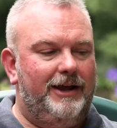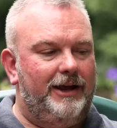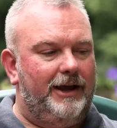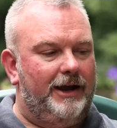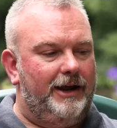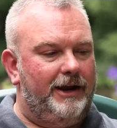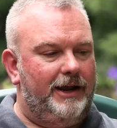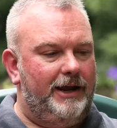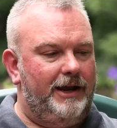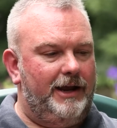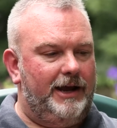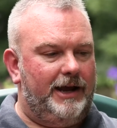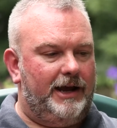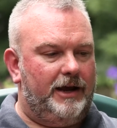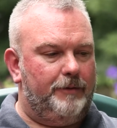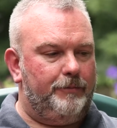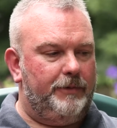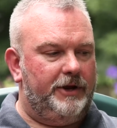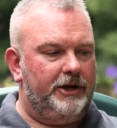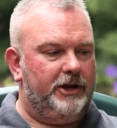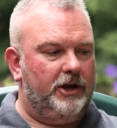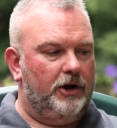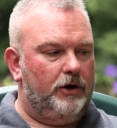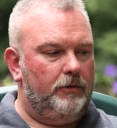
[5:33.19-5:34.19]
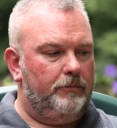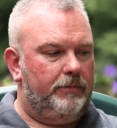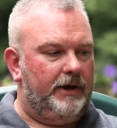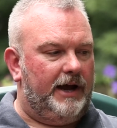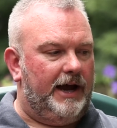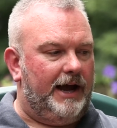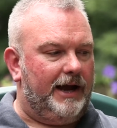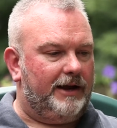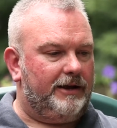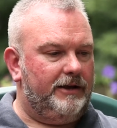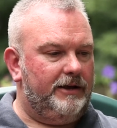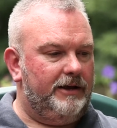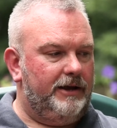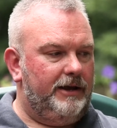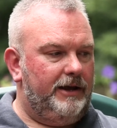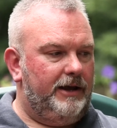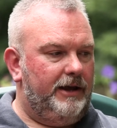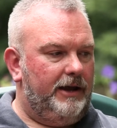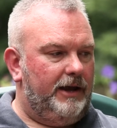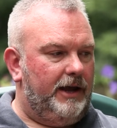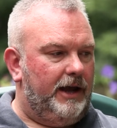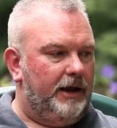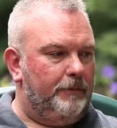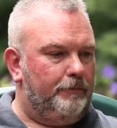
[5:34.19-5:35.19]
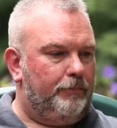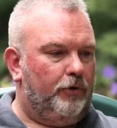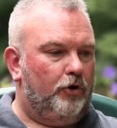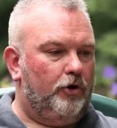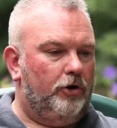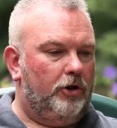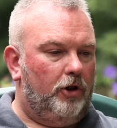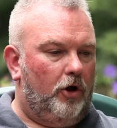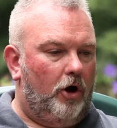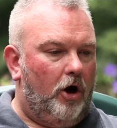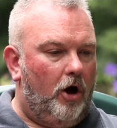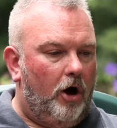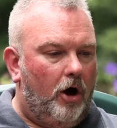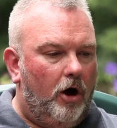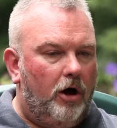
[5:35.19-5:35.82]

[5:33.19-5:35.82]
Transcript: And he had me go back and pull